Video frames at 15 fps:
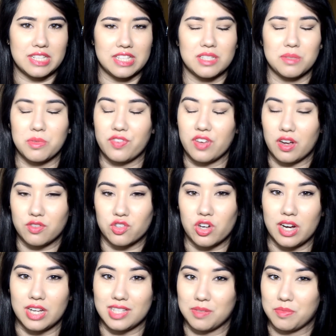Some of it I've
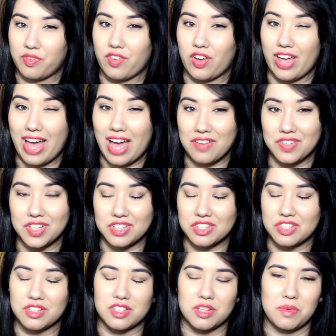tried, some of it I haven't, so
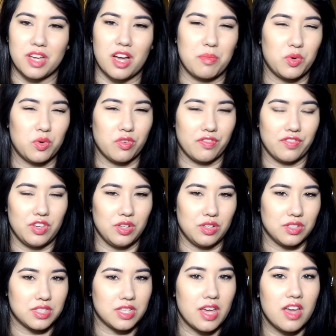there's going to be a couple
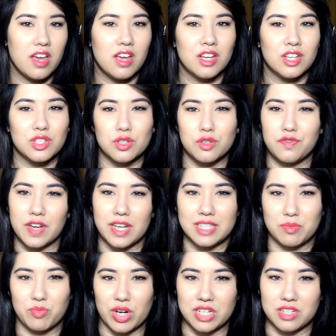reviews, sort of first
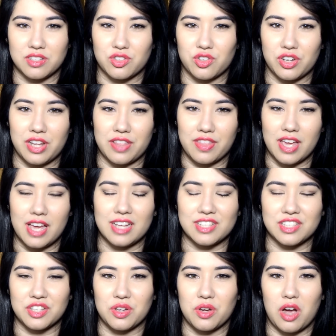impressions thrown in there,
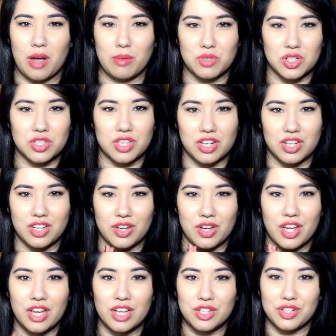so I'm just going to
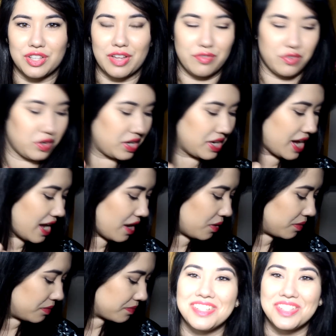do that for you now.
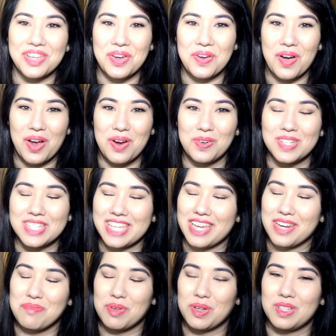So I was
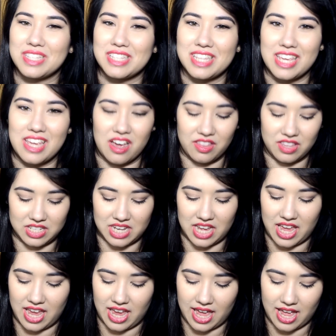in Boots the other
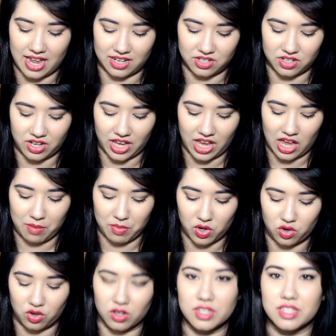day and I came
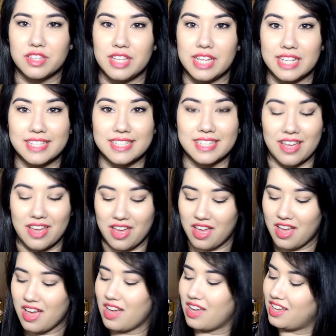across this
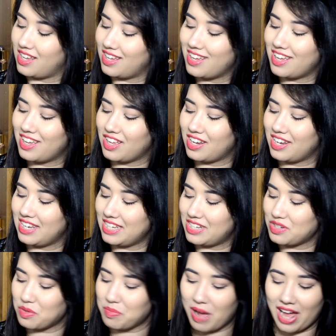
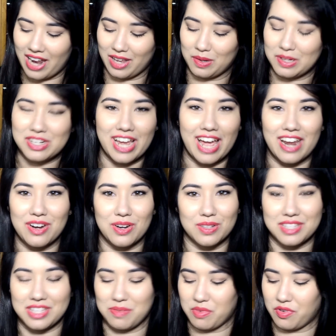little palette which I had not
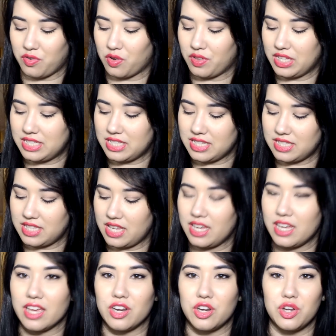seen before. This is
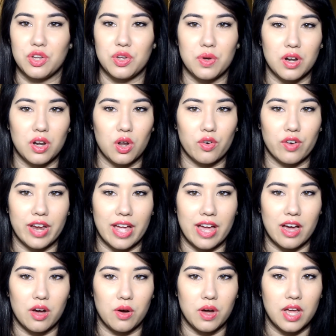the new
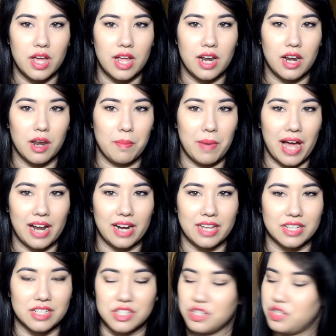L'Oreal La
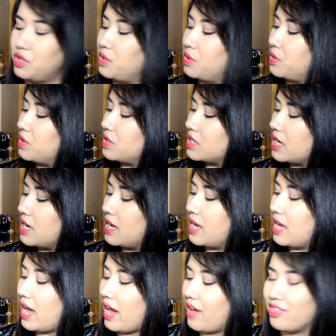Palette Nude,
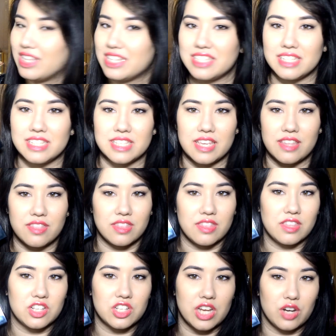and this is in
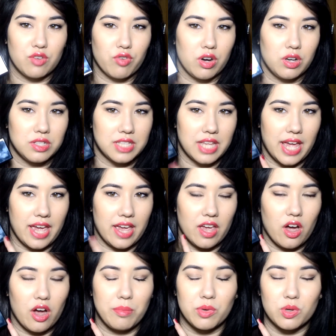the shade Rosé.
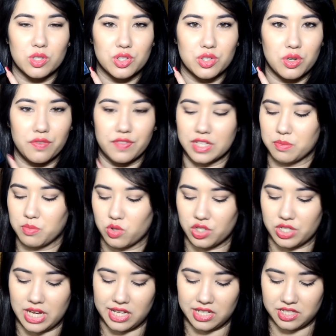I'm not sure if there's more
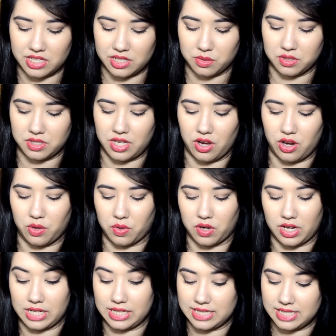shades, this was the only one I
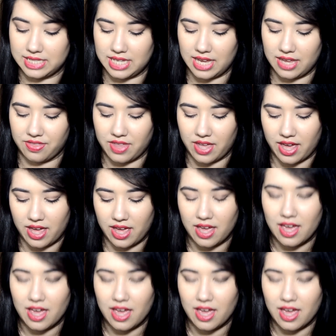could see in there.